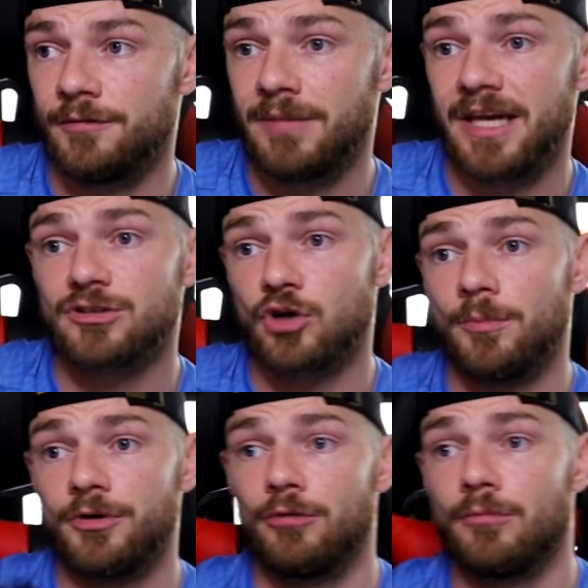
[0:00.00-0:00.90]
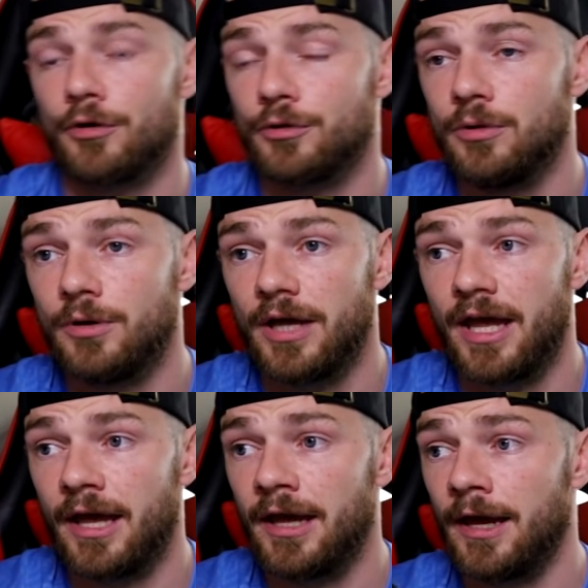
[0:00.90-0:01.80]
a mate coming tomorrow,
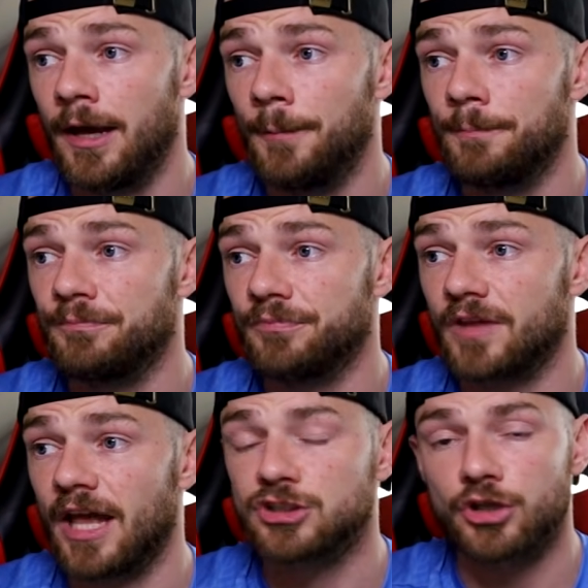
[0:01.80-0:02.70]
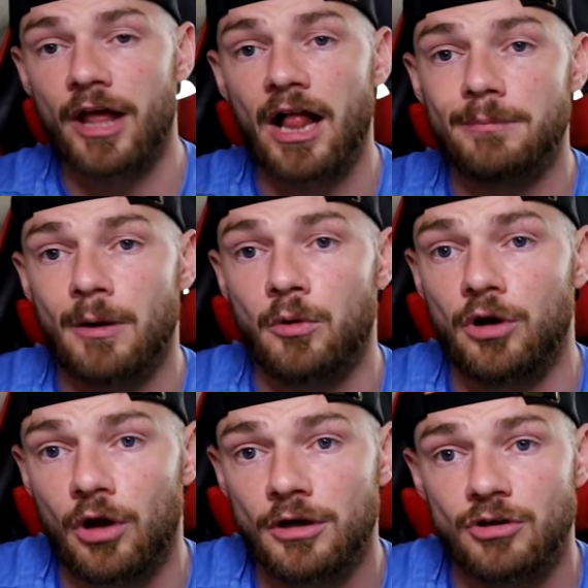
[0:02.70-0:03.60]
it's going to help out a
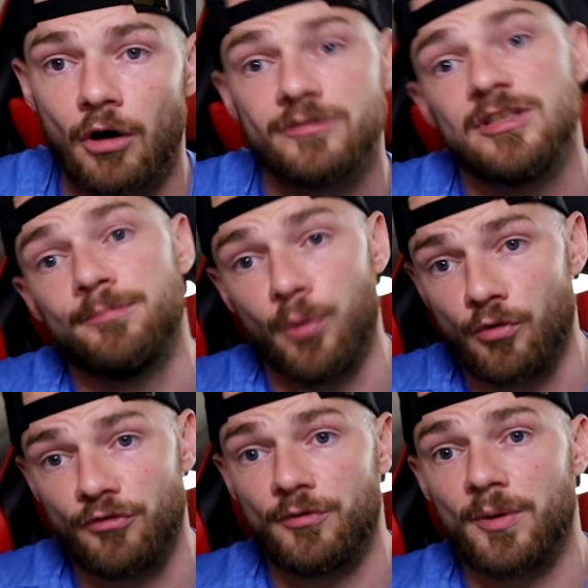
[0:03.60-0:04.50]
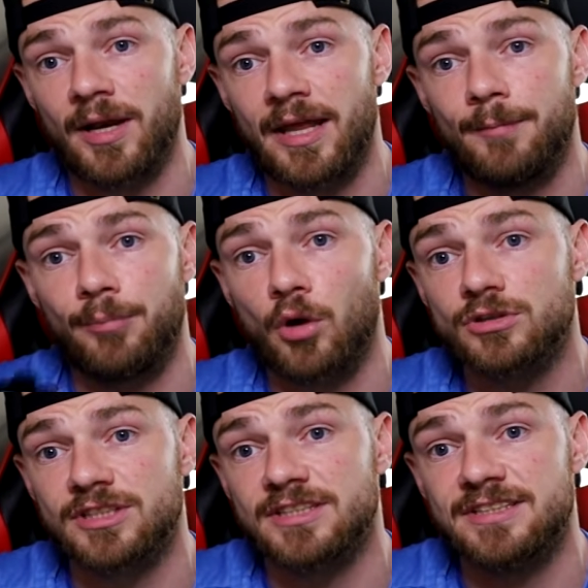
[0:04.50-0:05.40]
lot. Obviously both of us can lay
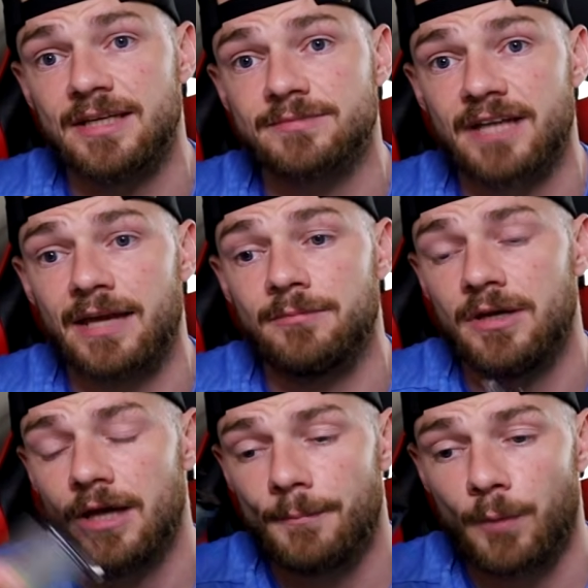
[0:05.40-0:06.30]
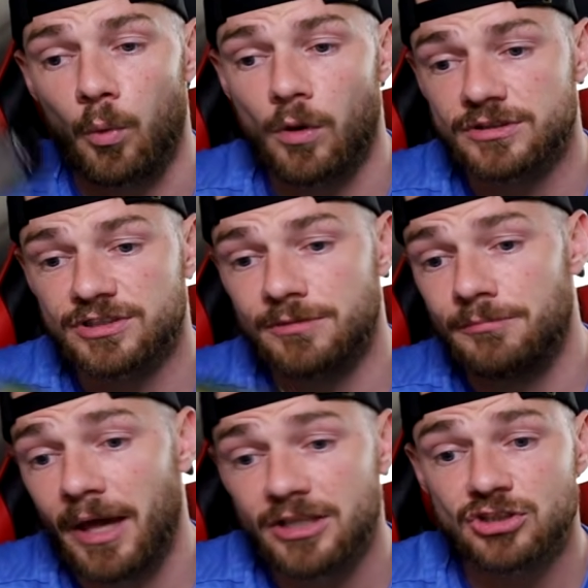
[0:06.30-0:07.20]
blocks at the same time, but once the
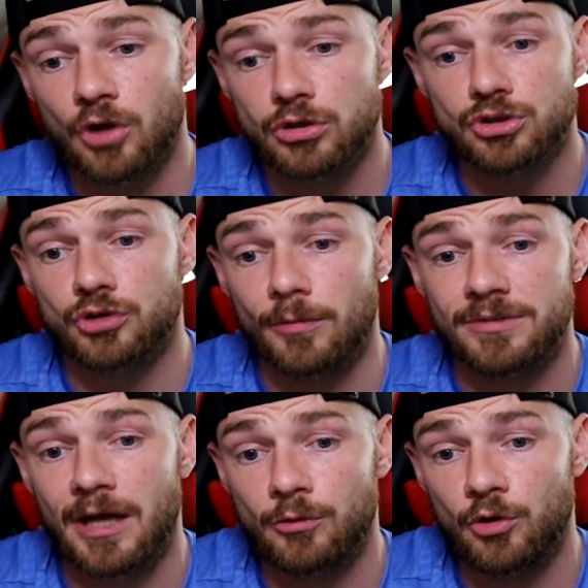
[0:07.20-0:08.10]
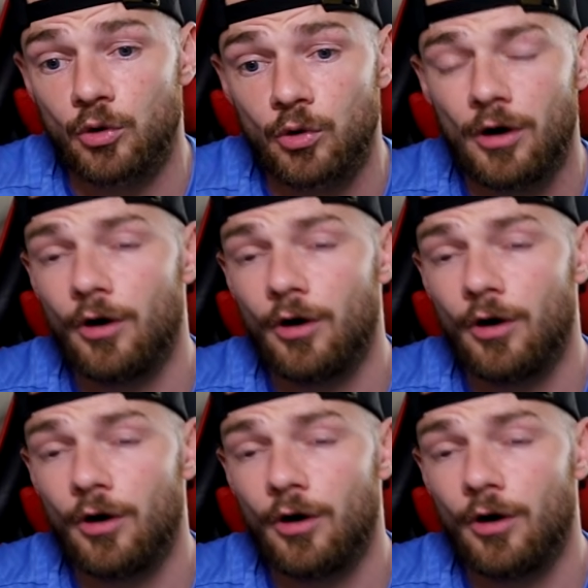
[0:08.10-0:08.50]
mix starts dropping down low,